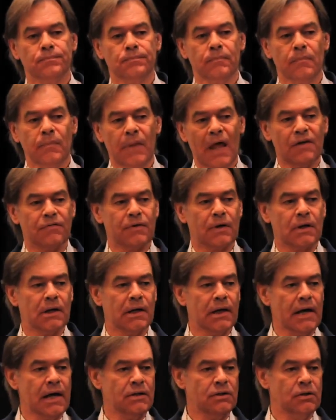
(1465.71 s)
Never
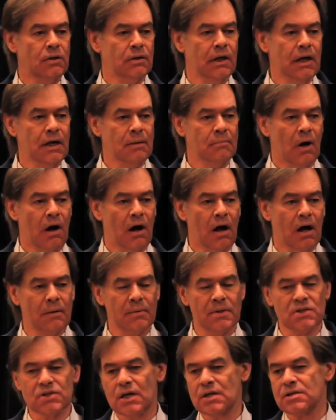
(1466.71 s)
in your name.
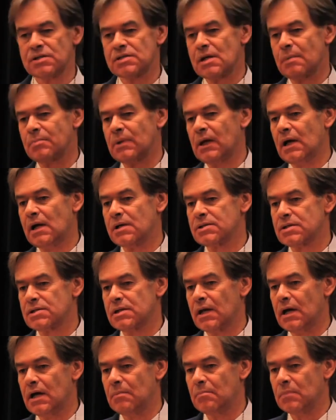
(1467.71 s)
Always in something else's
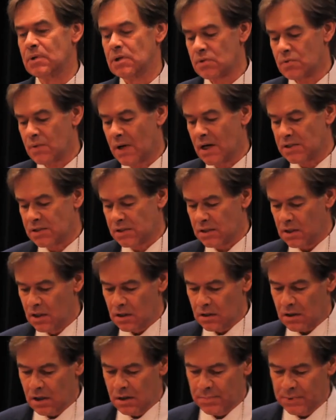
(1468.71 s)
name. Trust,
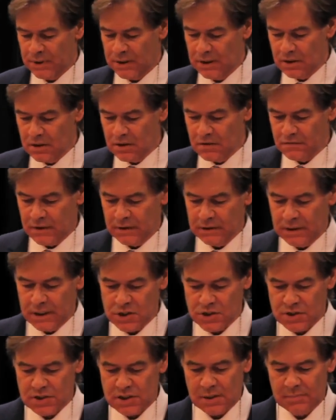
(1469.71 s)
company,
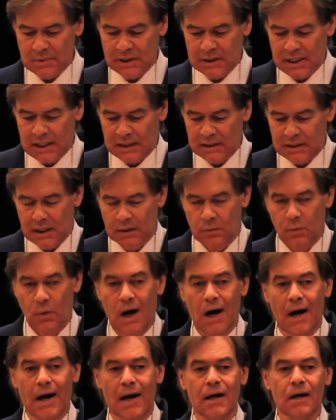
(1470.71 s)
foundation, something like that.
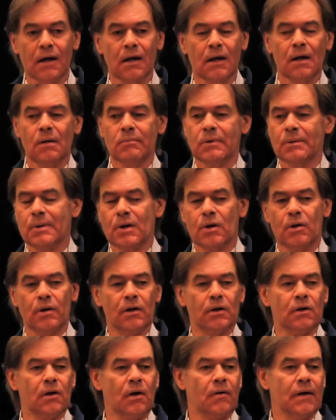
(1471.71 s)
Why? Well, we heard
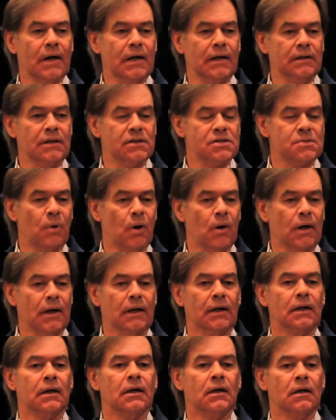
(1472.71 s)
it already this morning.
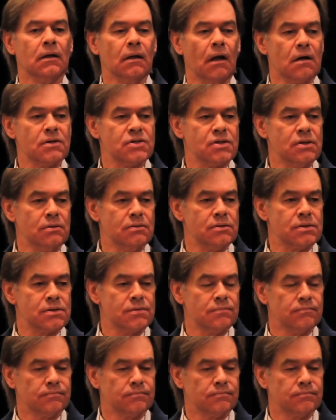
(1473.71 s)
Lawsuits.